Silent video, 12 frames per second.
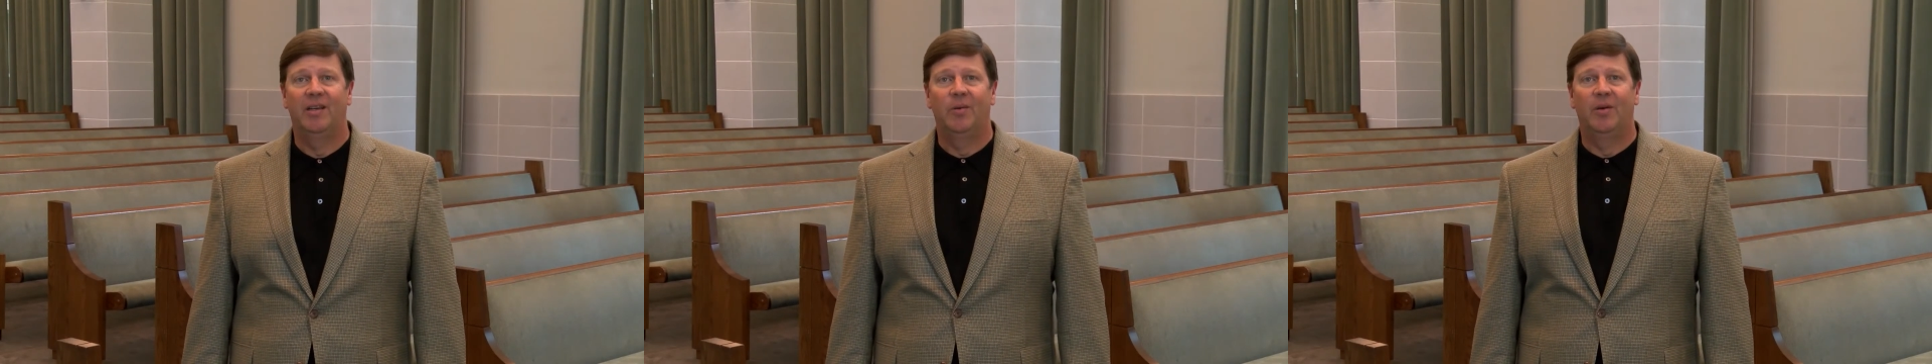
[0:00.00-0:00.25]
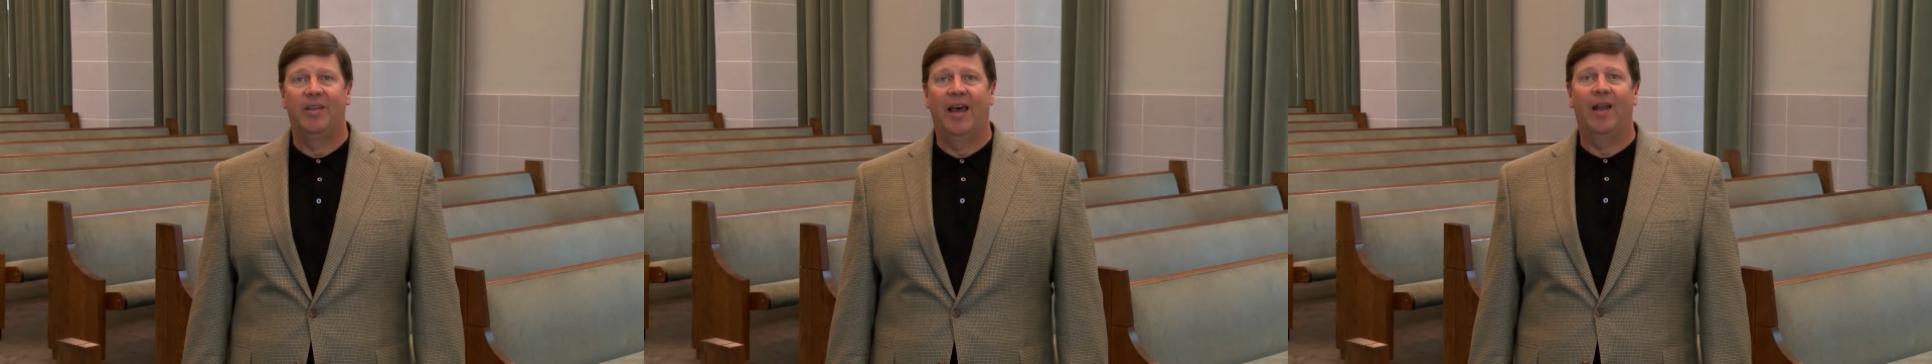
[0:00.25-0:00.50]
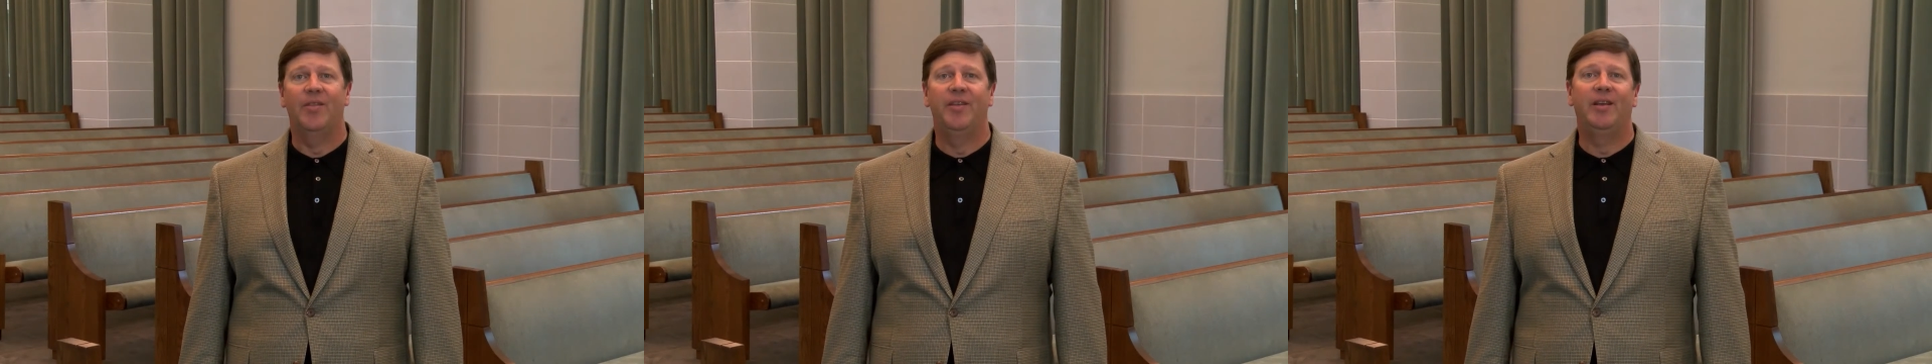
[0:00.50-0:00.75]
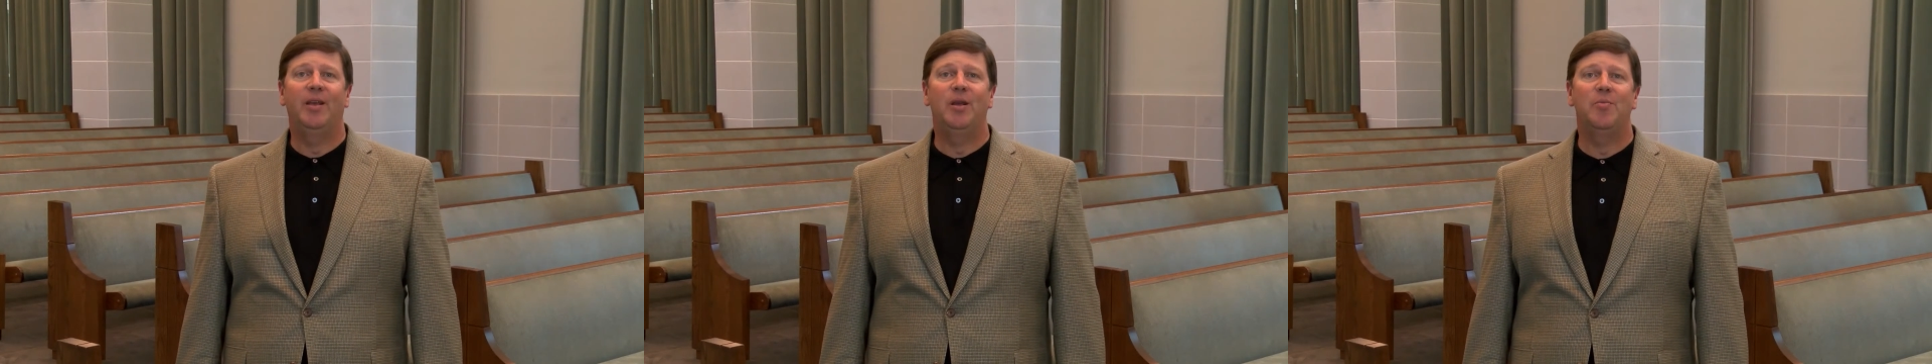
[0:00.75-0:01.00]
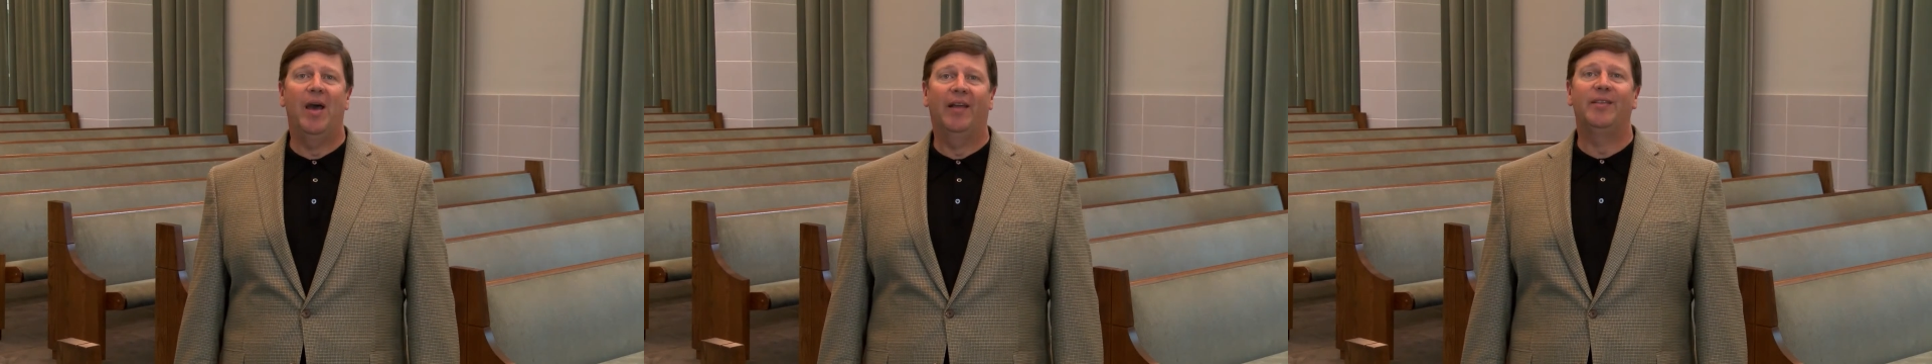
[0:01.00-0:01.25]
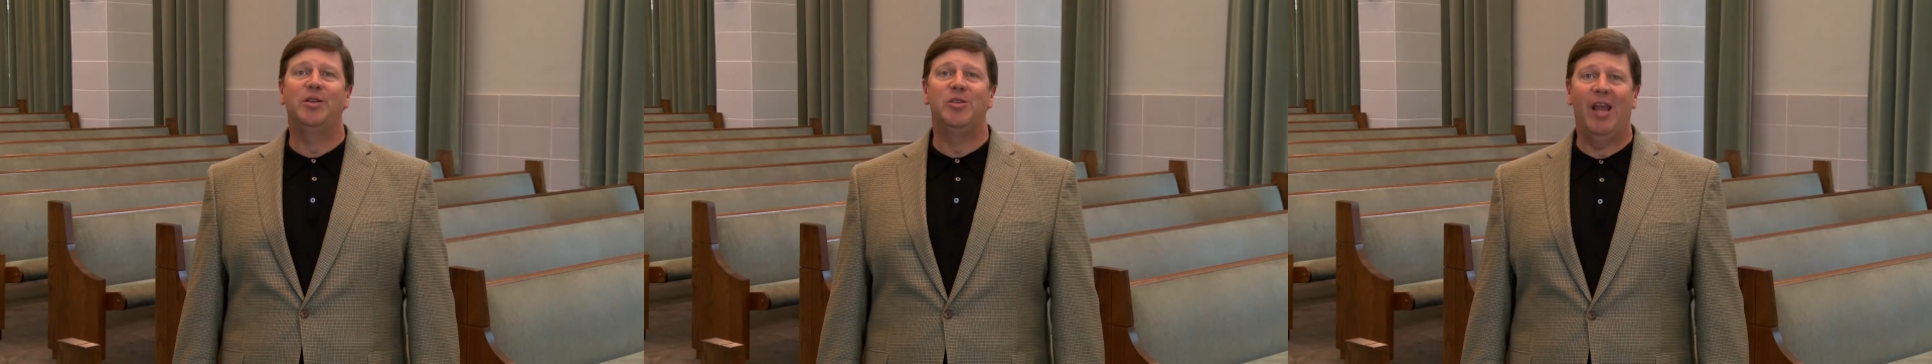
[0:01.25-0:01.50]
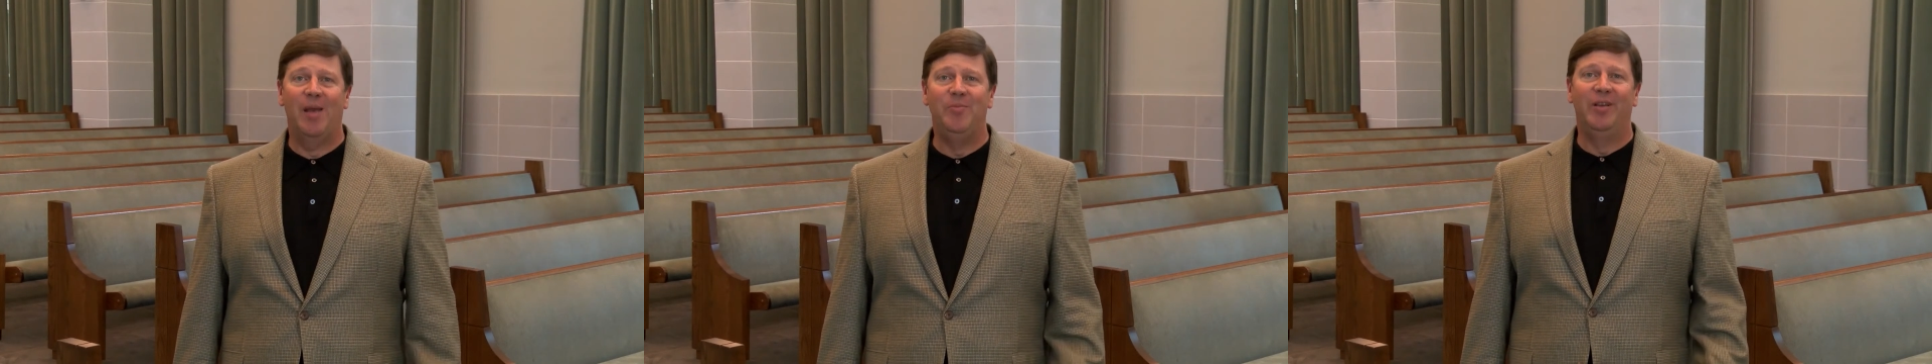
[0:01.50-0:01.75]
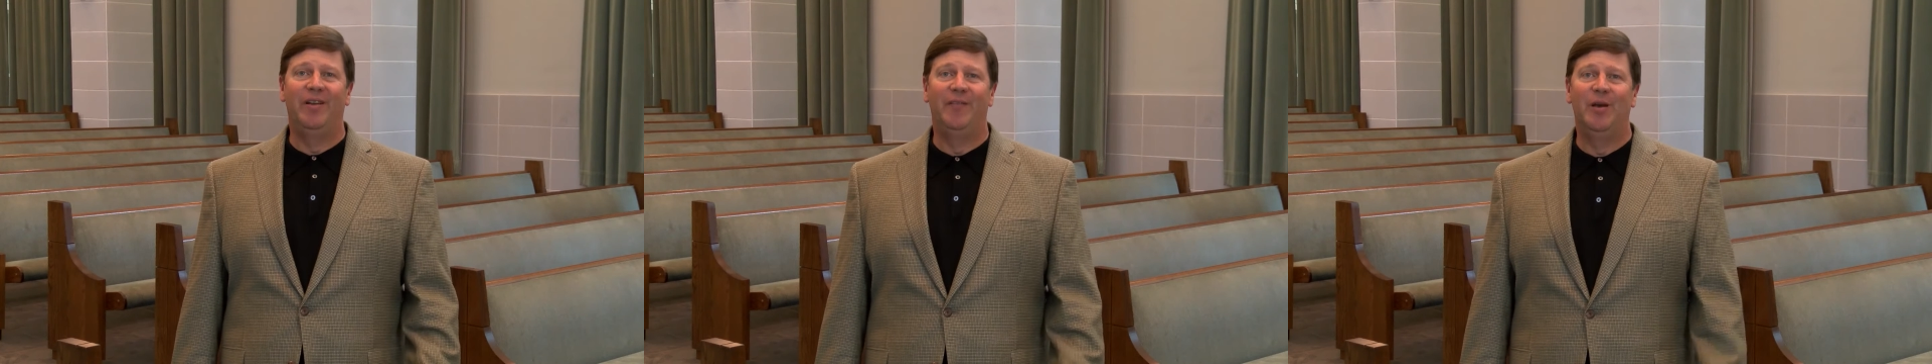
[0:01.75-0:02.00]
without thinking about the
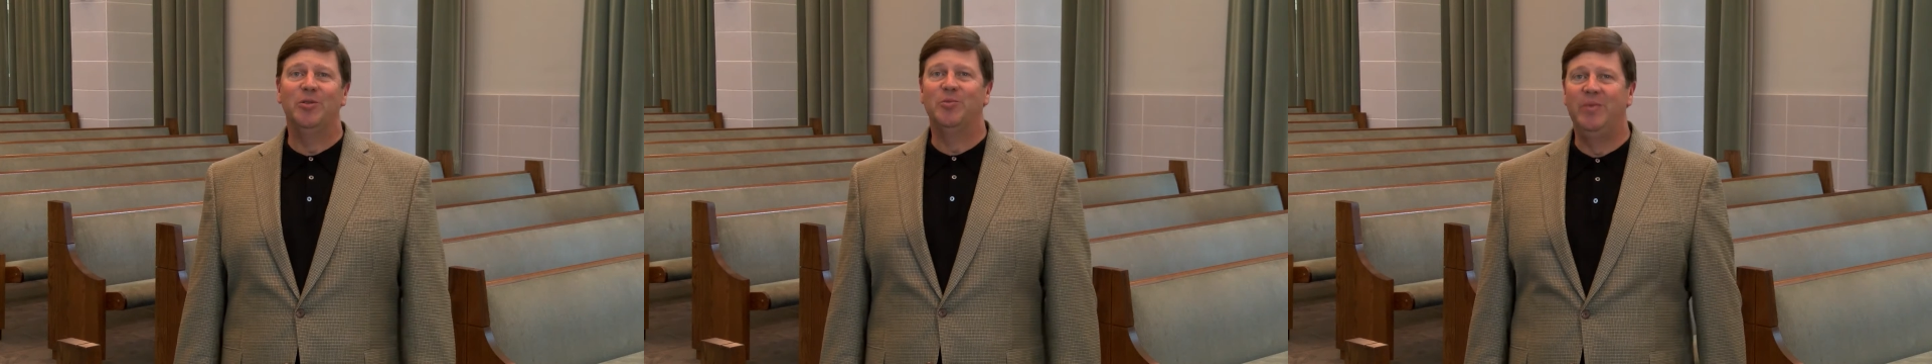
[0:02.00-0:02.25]
champion of those